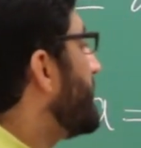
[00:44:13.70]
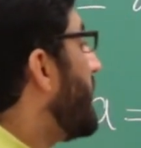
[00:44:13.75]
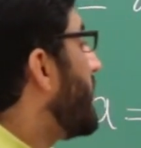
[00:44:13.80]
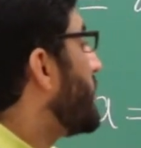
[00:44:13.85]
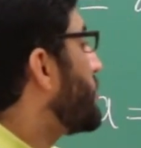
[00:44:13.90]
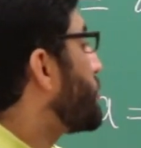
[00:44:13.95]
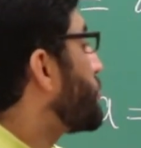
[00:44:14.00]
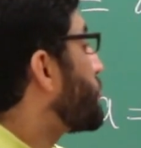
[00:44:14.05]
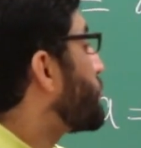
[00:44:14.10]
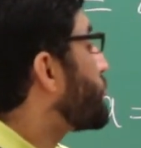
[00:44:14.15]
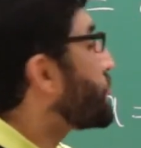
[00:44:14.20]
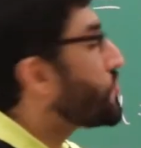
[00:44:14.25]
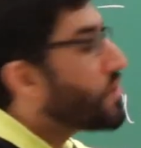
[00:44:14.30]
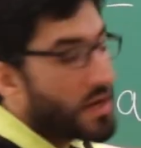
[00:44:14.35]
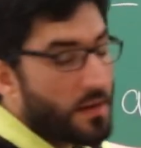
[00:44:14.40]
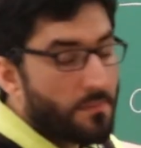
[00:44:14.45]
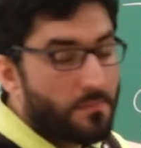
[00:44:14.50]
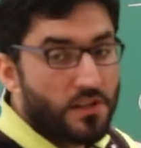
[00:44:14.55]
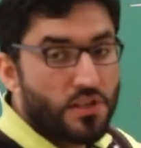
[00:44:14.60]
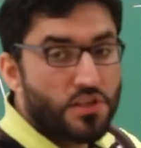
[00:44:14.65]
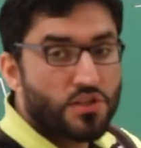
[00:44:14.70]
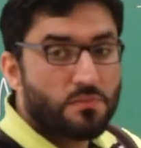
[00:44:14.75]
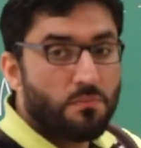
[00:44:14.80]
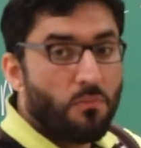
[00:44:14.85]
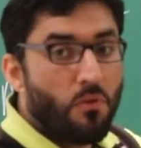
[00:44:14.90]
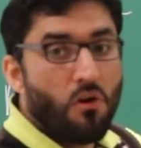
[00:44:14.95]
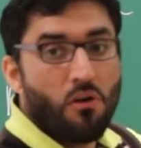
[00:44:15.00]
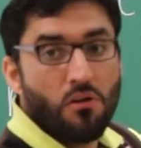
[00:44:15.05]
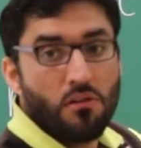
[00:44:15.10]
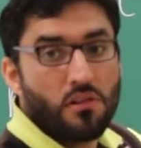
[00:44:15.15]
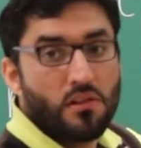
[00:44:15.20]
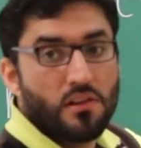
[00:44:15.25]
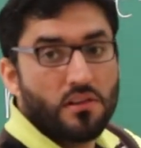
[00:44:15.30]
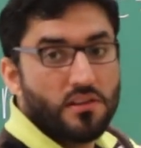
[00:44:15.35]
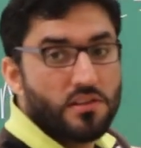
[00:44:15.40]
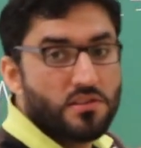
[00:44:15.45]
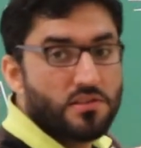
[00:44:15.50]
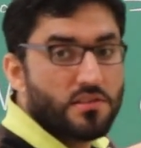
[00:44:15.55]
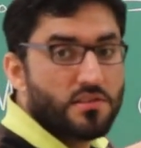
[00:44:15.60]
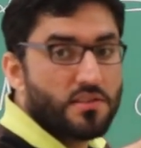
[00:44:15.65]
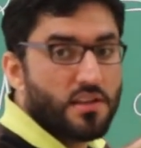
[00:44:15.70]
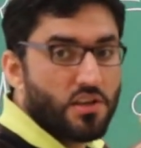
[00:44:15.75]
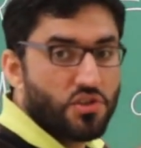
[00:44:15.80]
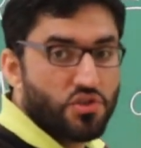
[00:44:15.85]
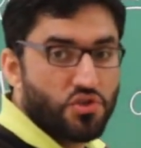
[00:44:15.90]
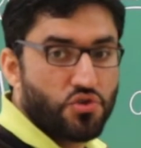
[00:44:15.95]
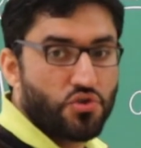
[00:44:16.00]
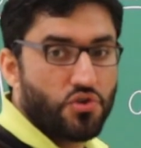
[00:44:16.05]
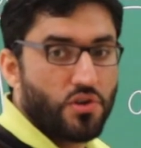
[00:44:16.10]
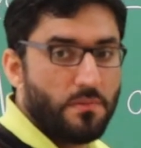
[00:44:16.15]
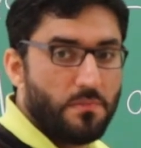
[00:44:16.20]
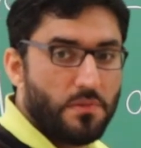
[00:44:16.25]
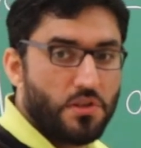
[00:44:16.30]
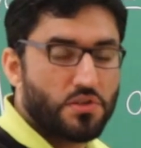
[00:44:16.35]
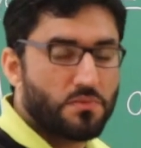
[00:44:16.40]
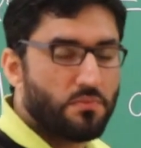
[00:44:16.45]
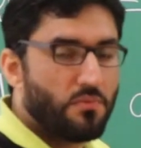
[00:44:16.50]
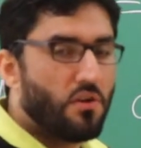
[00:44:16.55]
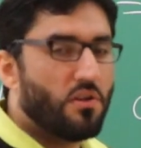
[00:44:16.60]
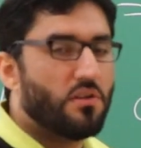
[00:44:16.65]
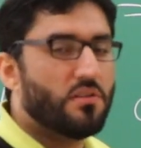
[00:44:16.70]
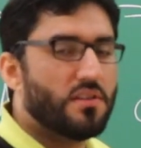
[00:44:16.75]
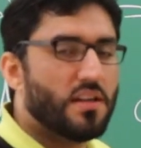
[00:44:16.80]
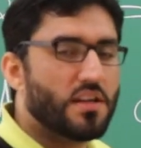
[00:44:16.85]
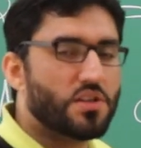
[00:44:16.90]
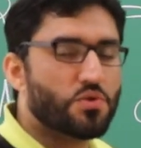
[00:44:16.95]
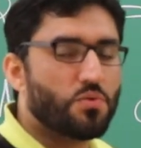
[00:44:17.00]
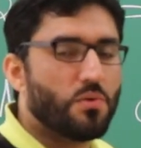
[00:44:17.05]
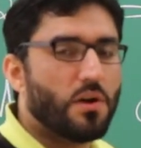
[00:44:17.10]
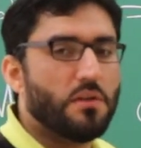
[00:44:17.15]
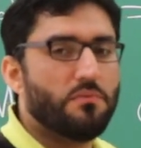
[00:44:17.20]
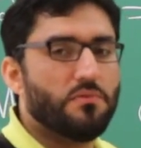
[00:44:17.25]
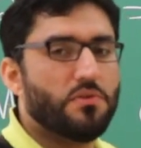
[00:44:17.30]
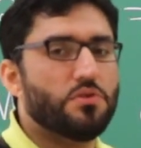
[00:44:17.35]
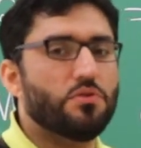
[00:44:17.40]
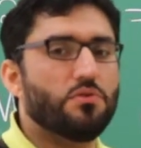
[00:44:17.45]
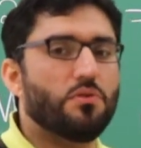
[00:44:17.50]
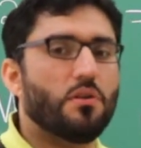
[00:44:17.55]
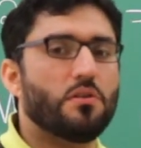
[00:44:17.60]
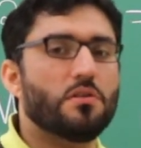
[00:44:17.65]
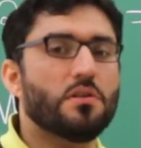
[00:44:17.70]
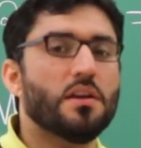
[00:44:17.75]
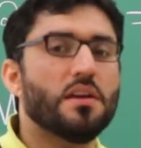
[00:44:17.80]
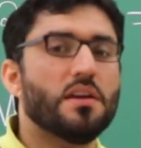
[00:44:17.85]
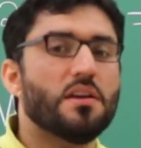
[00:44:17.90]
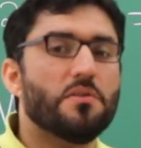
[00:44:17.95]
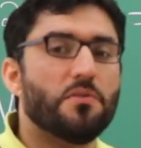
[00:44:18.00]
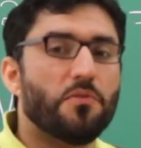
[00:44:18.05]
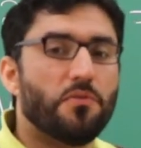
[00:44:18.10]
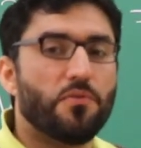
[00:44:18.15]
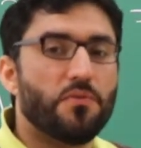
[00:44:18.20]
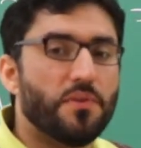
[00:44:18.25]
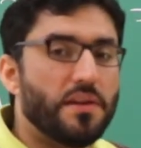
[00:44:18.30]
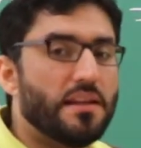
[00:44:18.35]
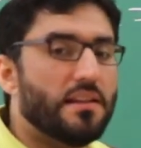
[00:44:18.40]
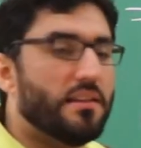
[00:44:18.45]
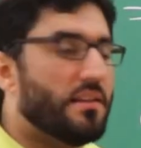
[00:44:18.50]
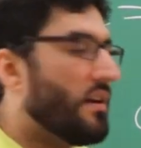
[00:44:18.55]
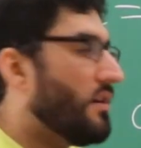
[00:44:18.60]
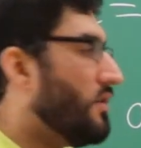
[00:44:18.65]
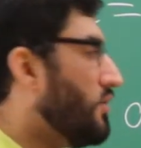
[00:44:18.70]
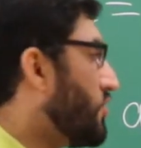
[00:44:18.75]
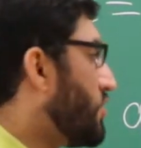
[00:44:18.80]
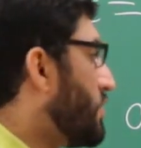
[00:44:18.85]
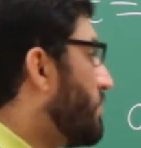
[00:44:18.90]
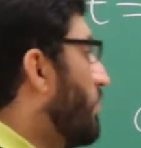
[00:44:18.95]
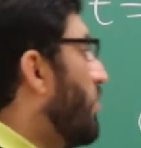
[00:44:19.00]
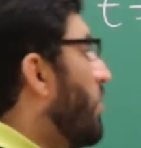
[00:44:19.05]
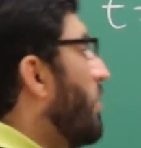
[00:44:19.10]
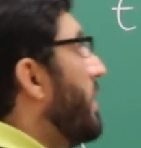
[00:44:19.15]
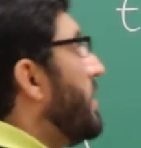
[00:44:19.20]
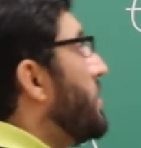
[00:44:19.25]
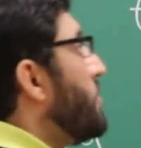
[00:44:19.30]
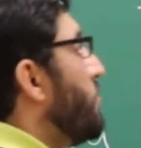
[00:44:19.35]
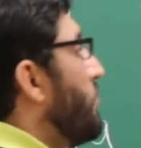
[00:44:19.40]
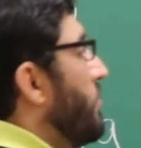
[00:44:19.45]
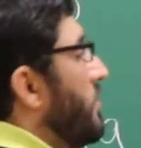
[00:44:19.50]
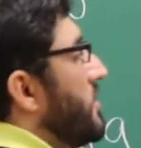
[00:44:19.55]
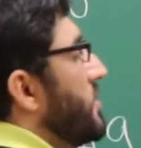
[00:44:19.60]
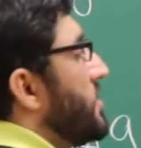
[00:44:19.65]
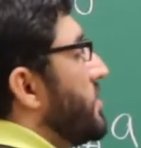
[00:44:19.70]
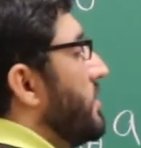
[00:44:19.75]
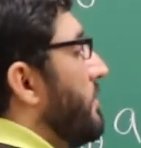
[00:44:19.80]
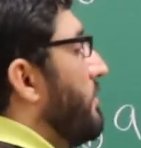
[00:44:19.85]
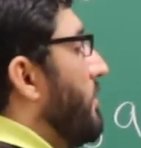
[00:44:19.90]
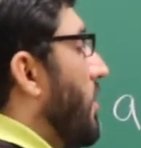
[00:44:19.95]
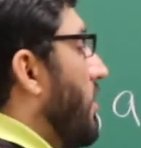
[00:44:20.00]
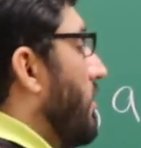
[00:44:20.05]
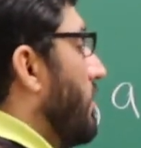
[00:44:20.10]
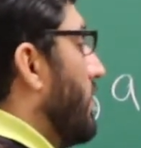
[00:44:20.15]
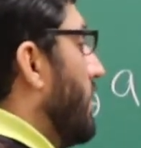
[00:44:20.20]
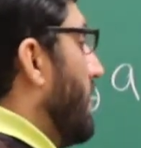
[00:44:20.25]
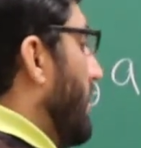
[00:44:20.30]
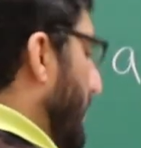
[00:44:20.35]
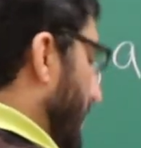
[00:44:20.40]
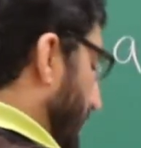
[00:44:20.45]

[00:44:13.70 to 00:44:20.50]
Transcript: extremely small. This is extremely small. That's why we do not feel the Earth's movement towards the ball.